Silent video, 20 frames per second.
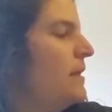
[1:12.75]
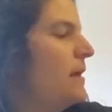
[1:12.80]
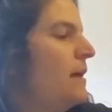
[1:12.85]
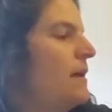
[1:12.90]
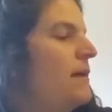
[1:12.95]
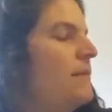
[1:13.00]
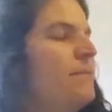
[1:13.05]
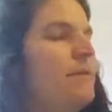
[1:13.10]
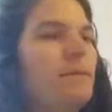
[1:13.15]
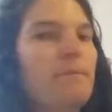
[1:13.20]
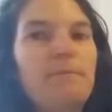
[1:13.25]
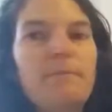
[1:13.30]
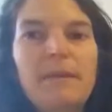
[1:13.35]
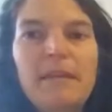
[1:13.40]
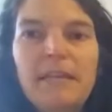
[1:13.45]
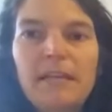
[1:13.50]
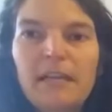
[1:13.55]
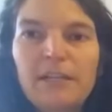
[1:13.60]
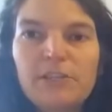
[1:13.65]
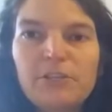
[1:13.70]
The
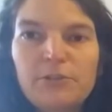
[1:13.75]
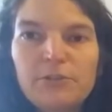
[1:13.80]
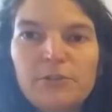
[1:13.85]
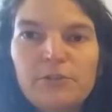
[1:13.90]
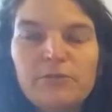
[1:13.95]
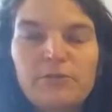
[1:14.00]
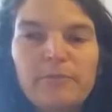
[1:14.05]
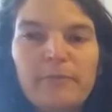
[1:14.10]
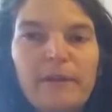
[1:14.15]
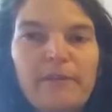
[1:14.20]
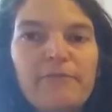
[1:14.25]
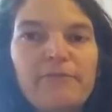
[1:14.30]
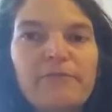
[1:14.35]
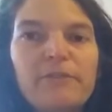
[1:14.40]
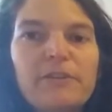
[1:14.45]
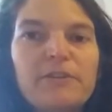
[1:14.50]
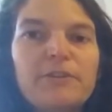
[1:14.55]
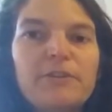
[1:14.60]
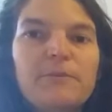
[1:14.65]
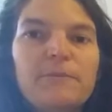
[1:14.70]
meat I chose from my
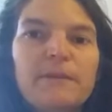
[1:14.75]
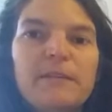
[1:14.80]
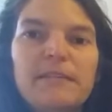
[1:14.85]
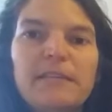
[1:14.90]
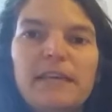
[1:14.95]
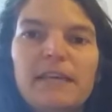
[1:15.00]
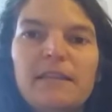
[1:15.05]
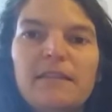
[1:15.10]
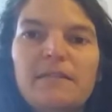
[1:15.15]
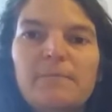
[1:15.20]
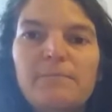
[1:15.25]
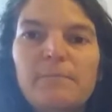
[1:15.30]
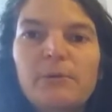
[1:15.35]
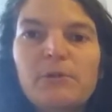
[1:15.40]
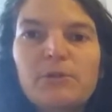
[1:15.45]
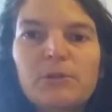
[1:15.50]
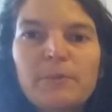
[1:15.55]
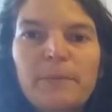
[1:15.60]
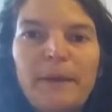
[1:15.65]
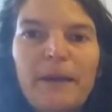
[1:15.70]
freezer because I get the
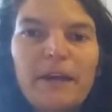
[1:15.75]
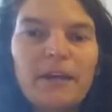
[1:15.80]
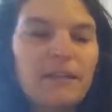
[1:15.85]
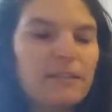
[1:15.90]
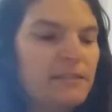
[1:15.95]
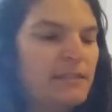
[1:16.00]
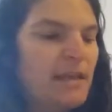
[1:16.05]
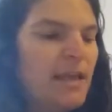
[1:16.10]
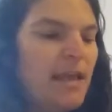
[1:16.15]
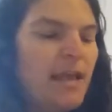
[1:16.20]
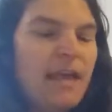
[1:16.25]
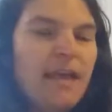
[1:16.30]
butcher box,